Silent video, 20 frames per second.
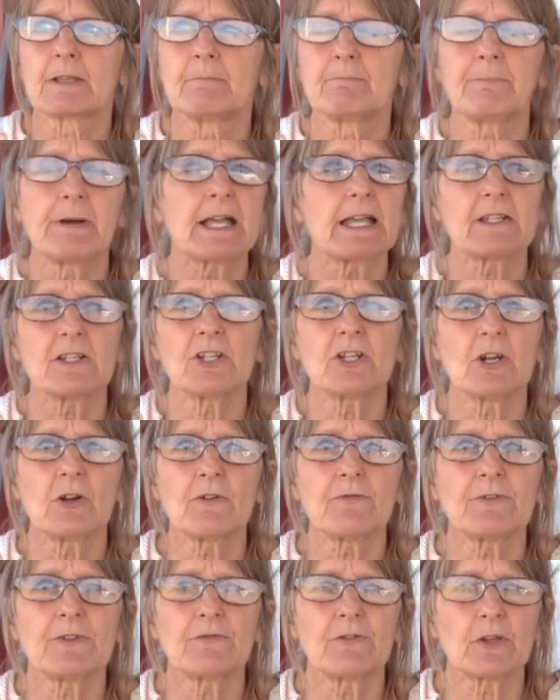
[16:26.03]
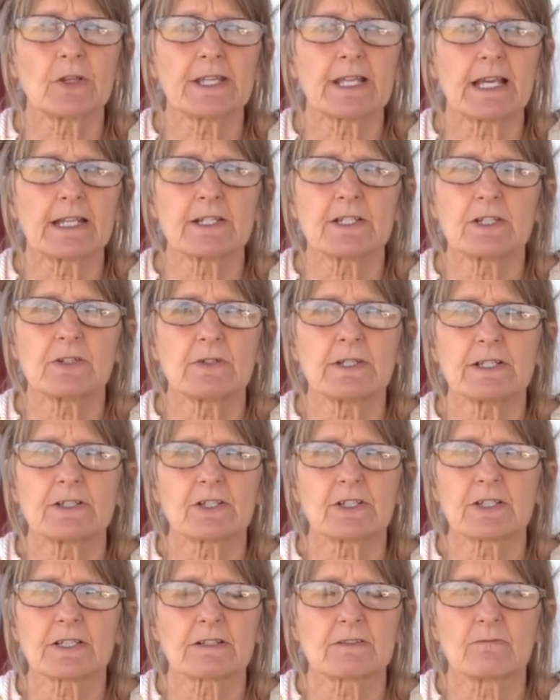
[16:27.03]
but you know, if you've only got to do it,
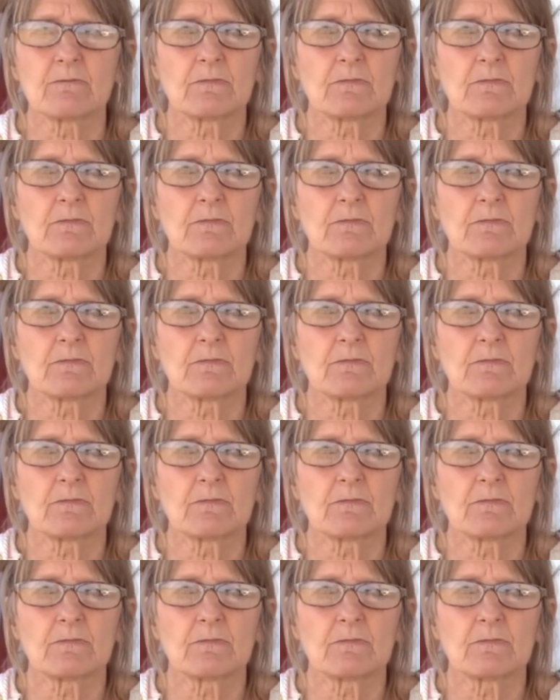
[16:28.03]
just,